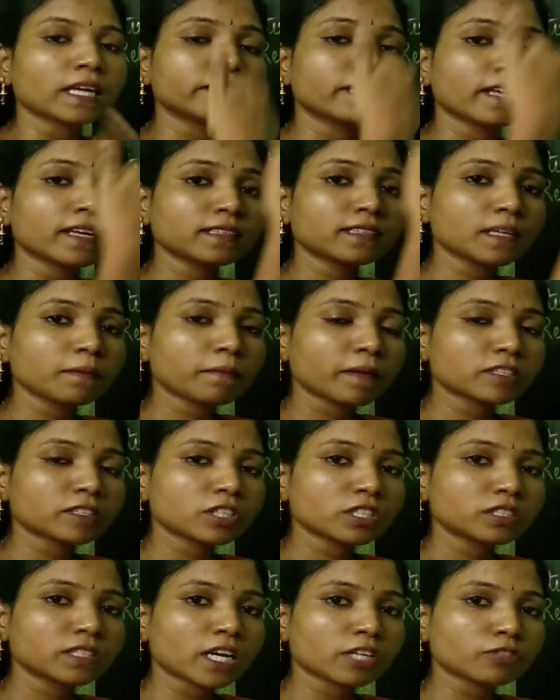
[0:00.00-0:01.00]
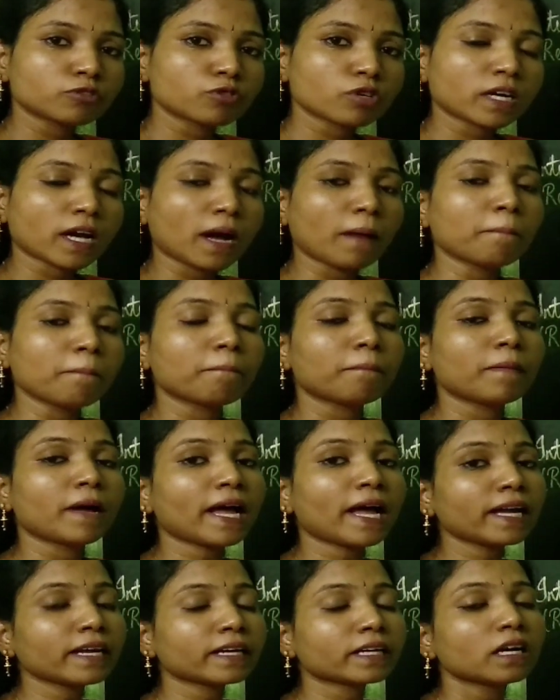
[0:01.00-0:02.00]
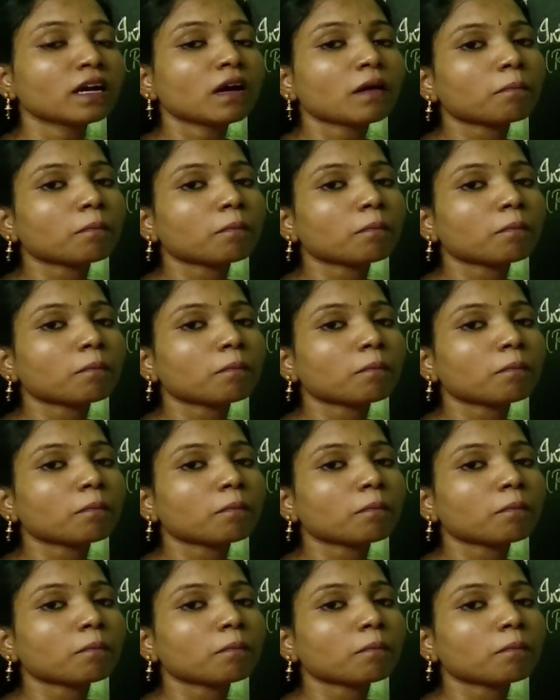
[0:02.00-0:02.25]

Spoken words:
then the message has to come back.